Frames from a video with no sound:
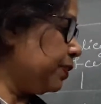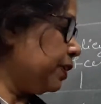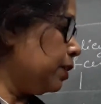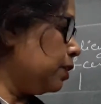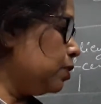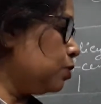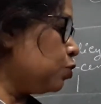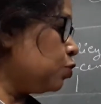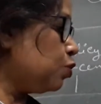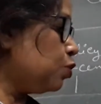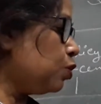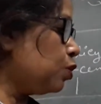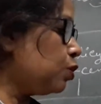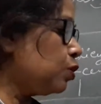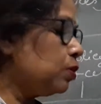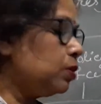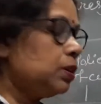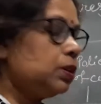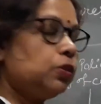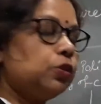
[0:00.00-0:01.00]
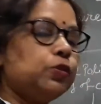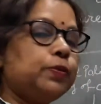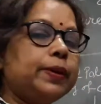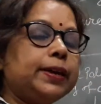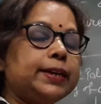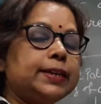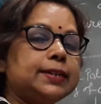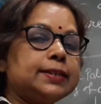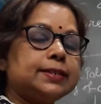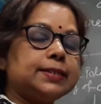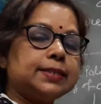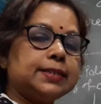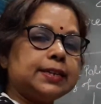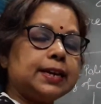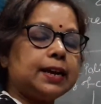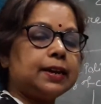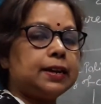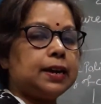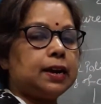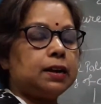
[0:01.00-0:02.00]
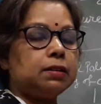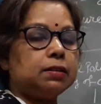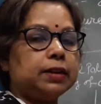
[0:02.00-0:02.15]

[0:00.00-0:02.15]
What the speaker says: So when CRR,